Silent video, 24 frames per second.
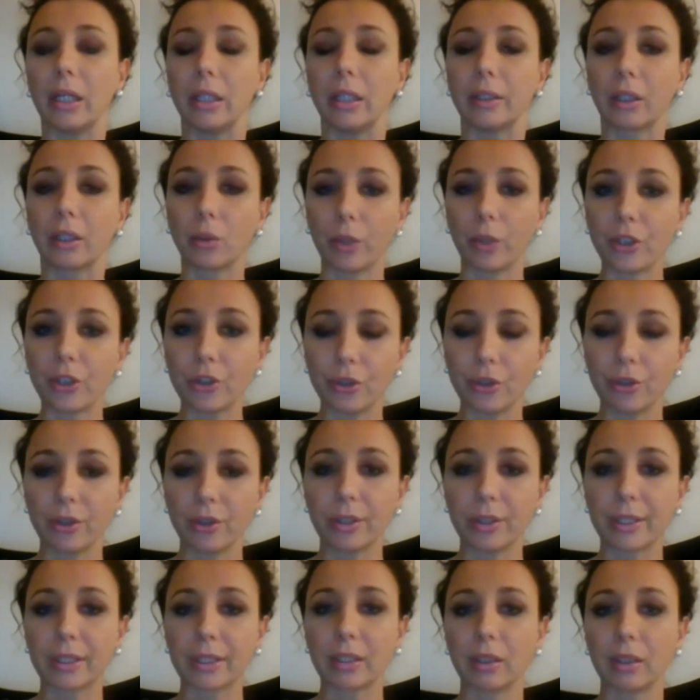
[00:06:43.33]
The question
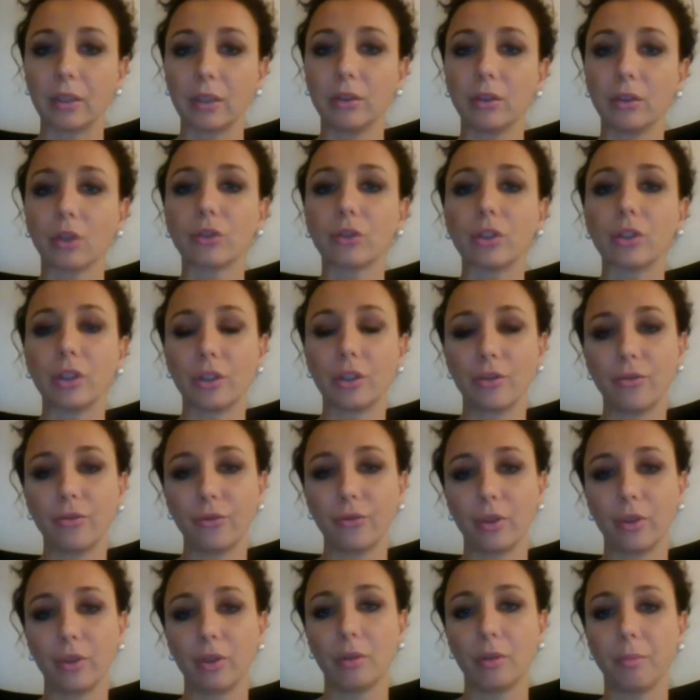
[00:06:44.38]
is not if,
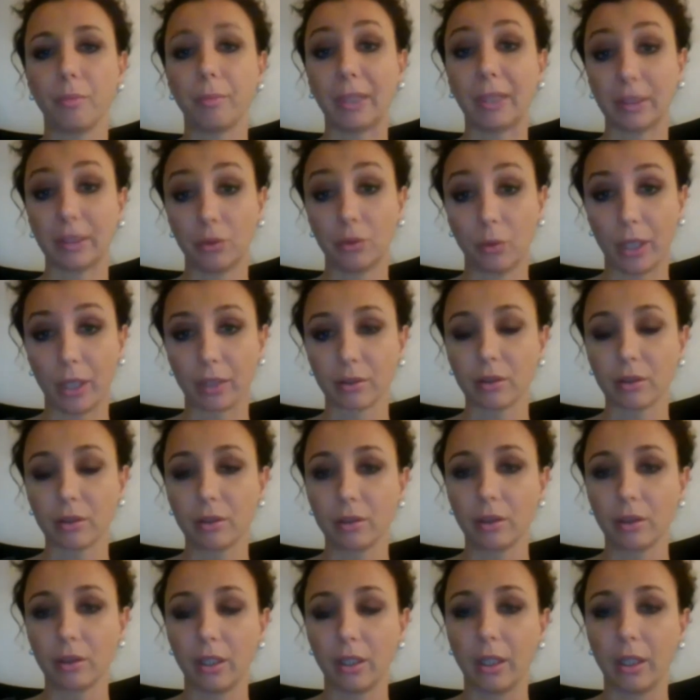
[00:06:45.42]
but
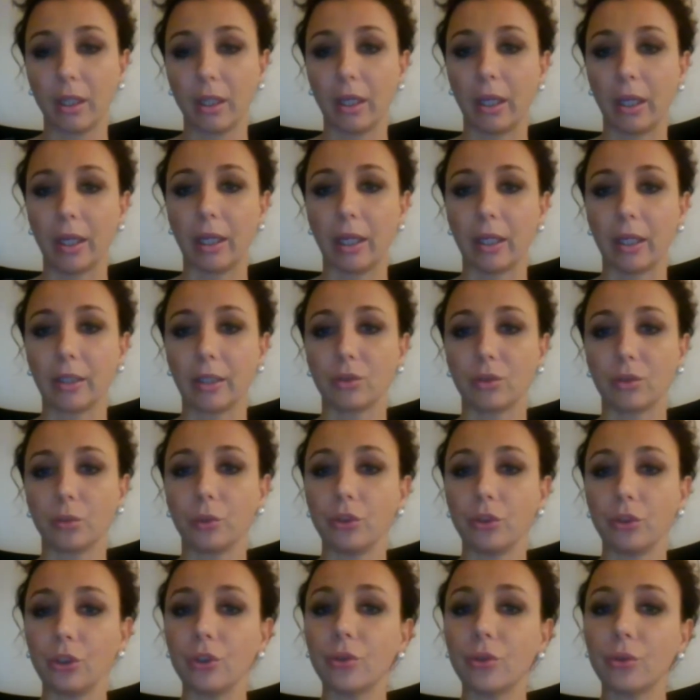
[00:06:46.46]
when. And
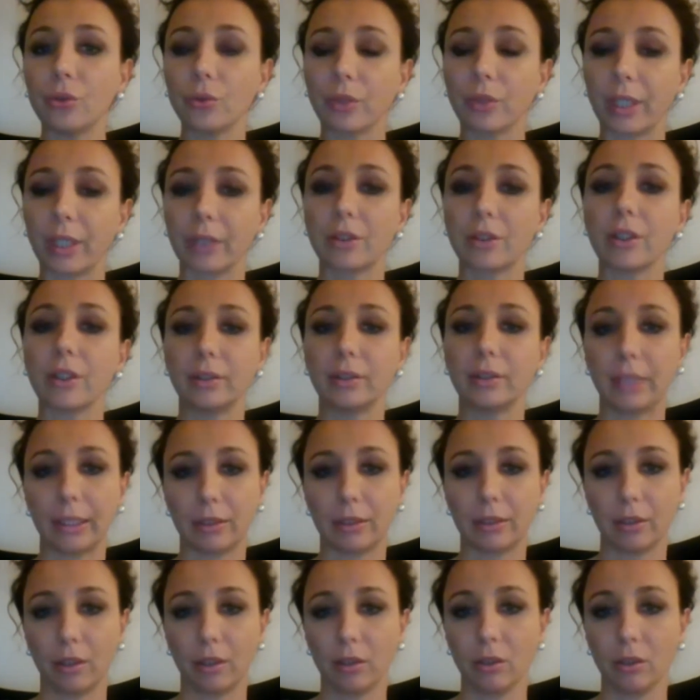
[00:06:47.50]
we need to get
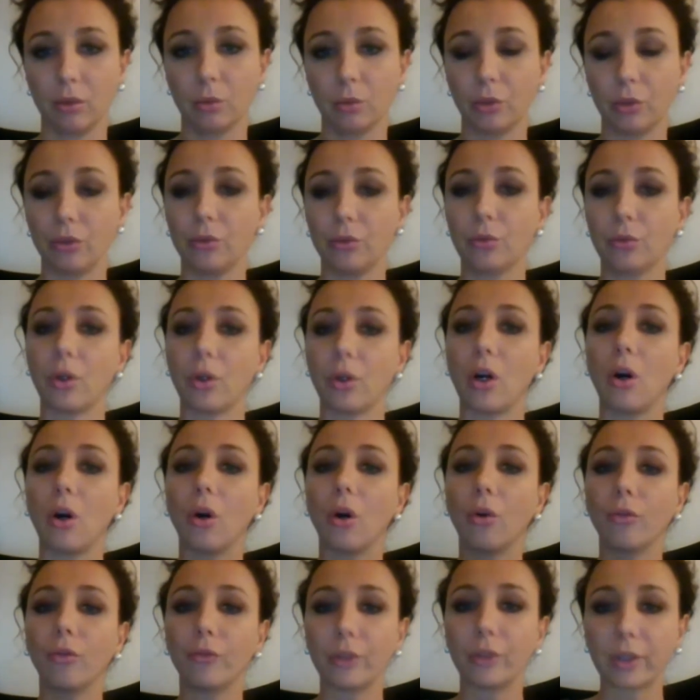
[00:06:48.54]
ready. We need to
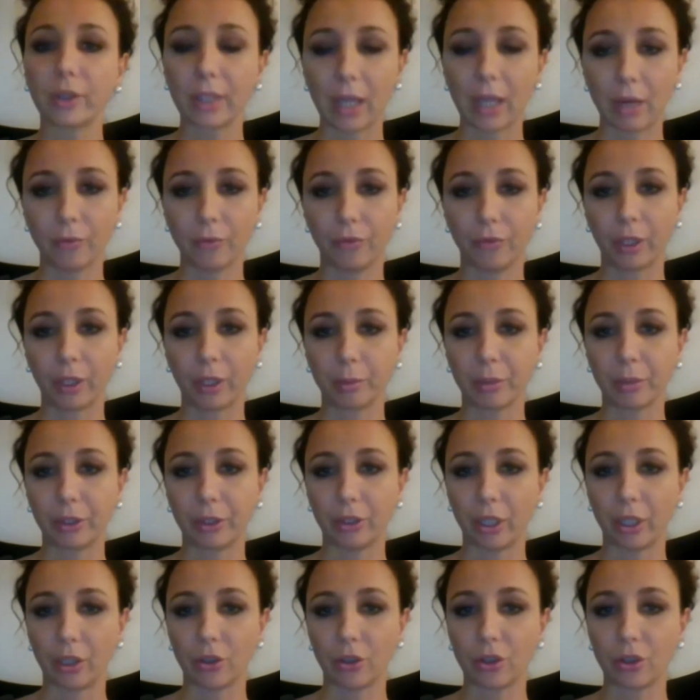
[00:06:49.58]
overcome
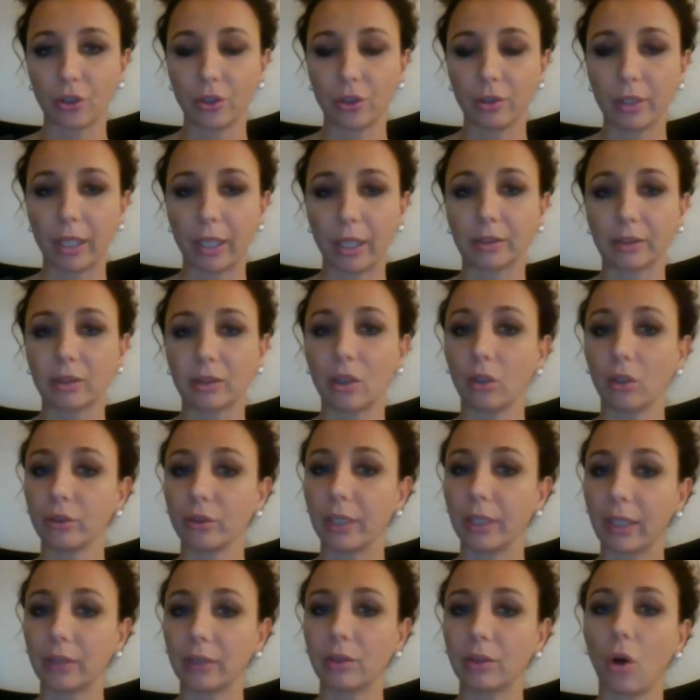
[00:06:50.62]
fragmentation and
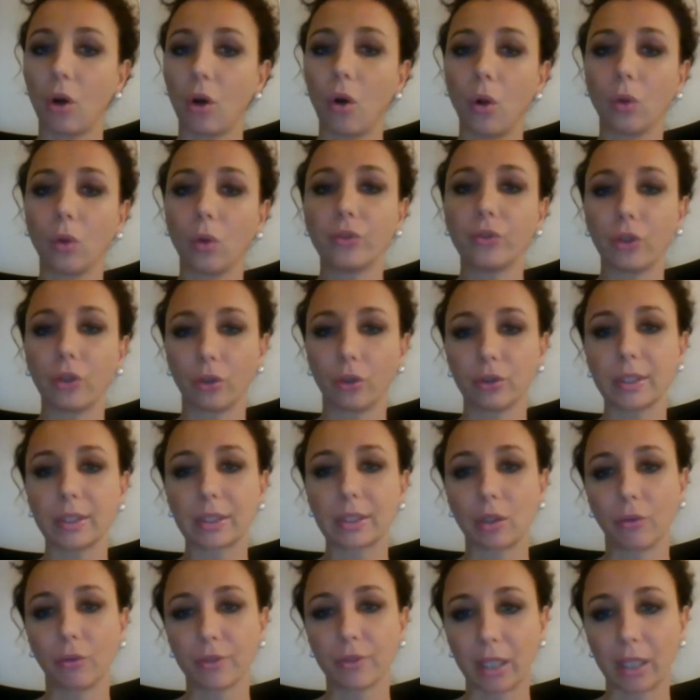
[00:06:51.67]
connect all dots
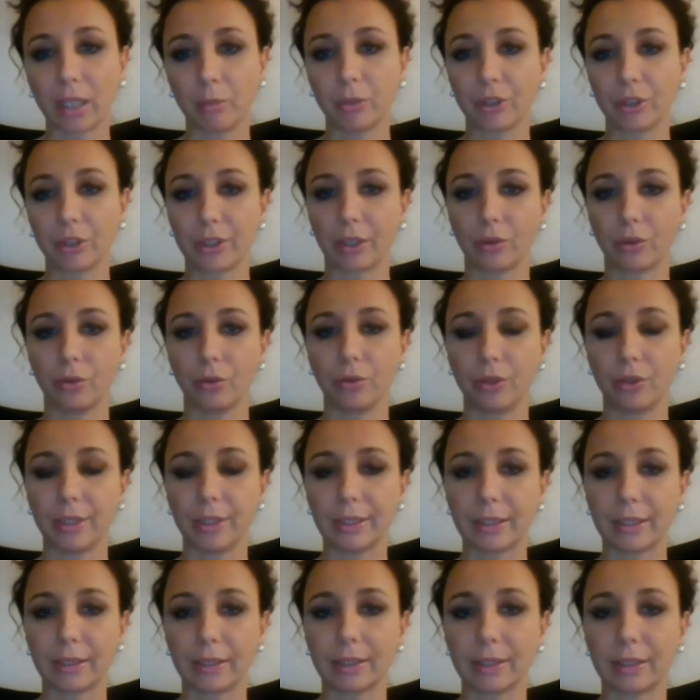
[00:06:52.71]
of cybersecurity
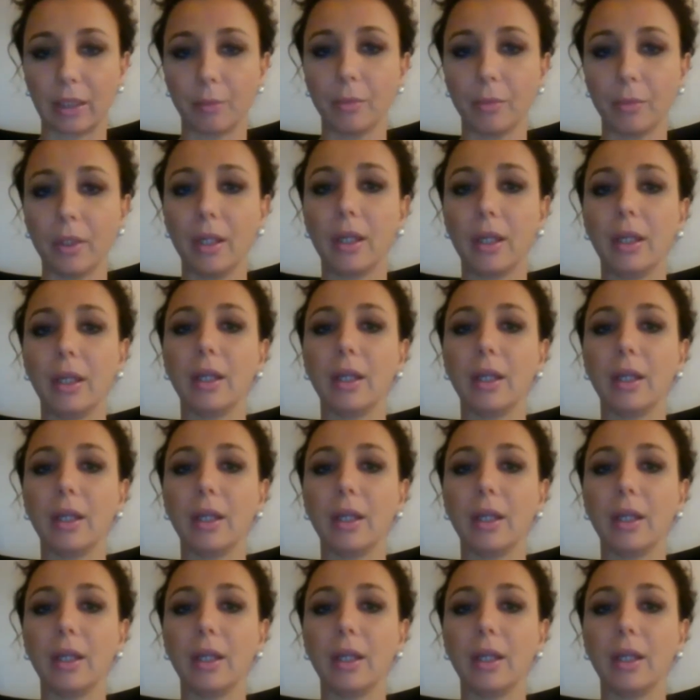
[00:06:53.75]
system,